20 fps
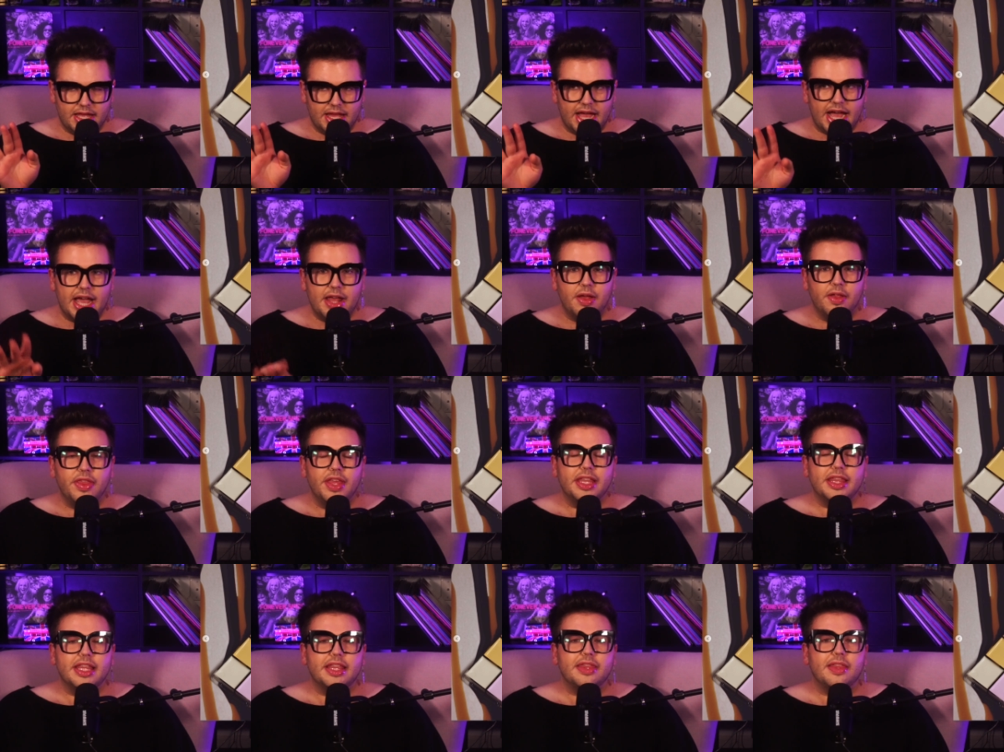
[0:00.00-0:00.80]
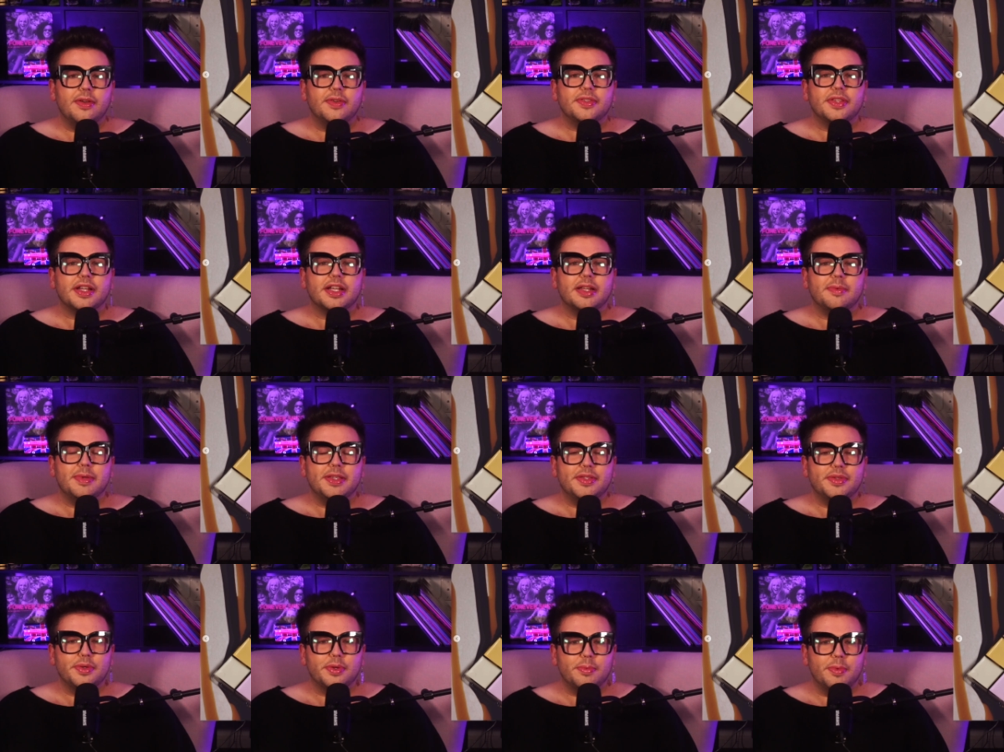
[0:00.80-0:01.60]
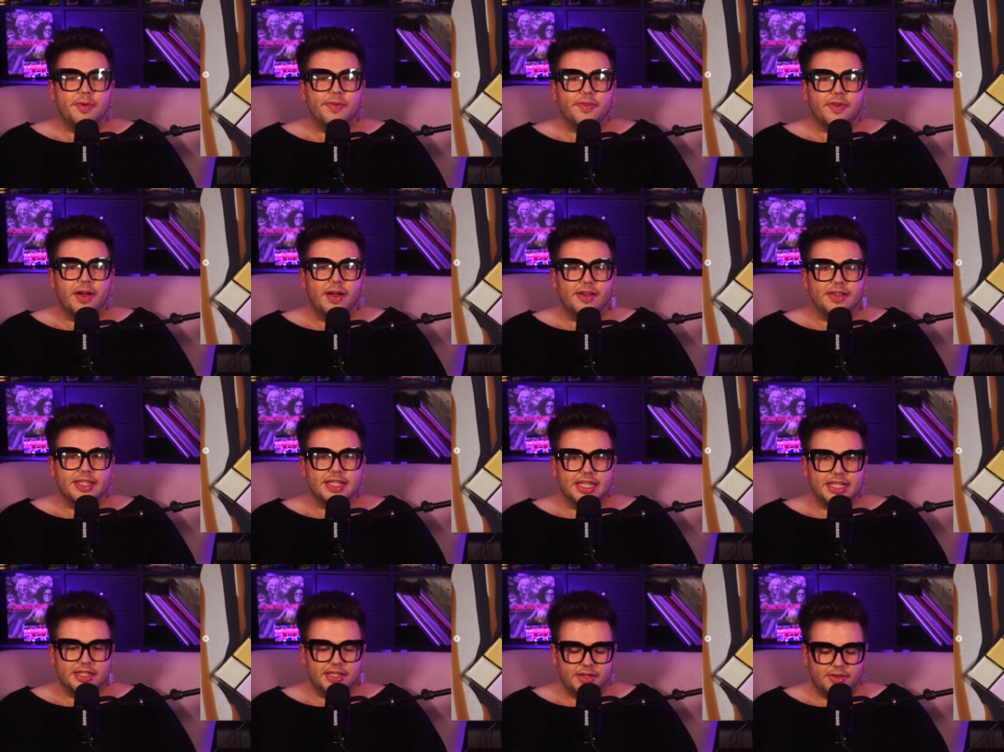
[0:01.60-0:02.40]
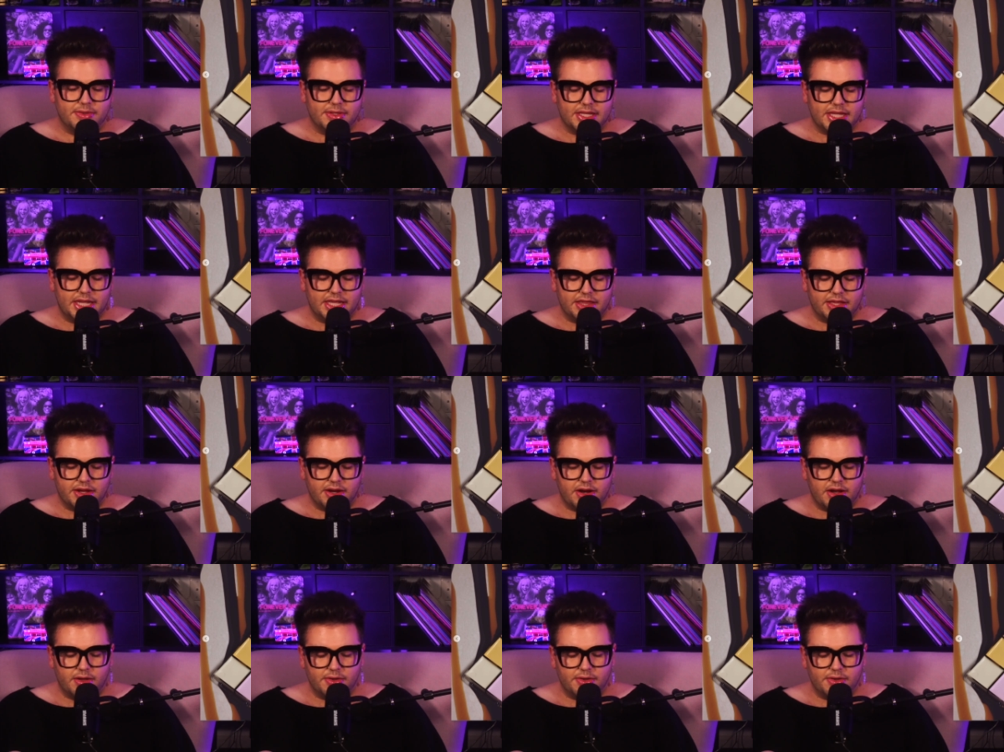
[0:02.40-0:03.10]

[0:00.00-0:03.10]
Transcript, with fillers: I don't think that those are going to be suitable for all skin tones either.